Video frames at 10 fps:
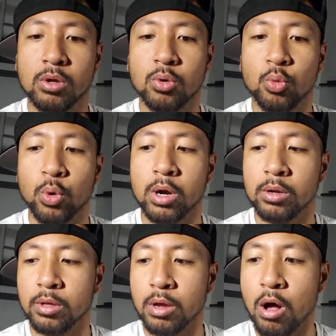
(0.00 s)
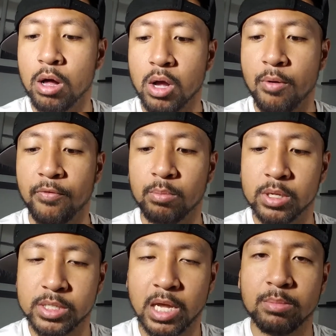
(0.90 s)
where they all come from the
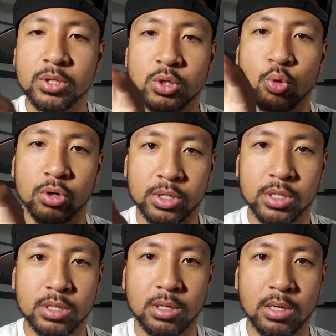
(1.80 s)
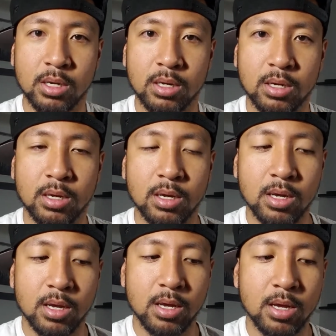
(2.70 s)
same source.
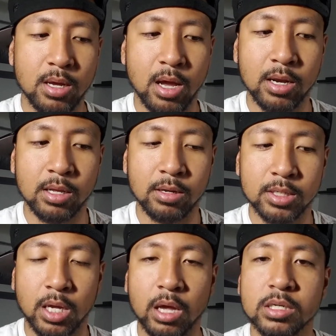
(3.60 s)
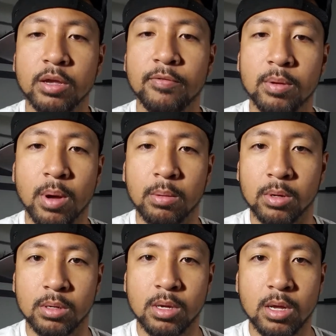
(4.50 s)
And then there's the KJV Bible.
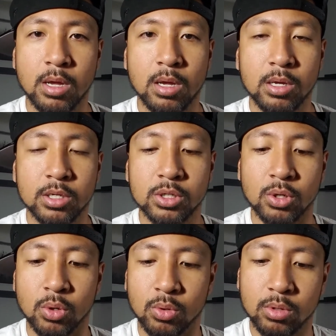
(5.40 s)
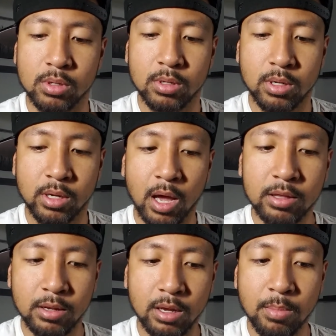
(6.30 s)
So,
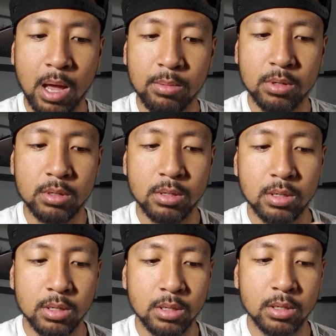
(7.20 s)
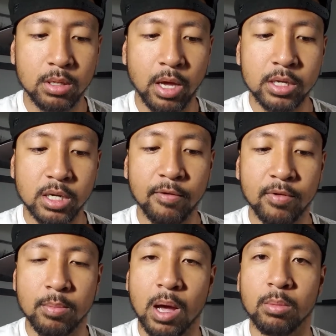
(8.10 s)
Catholic Bible, KJV
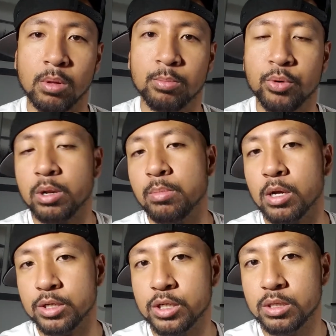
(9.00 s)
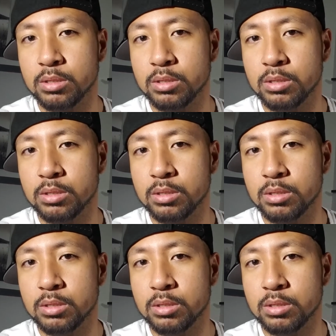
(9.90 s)
Bible, pretty much.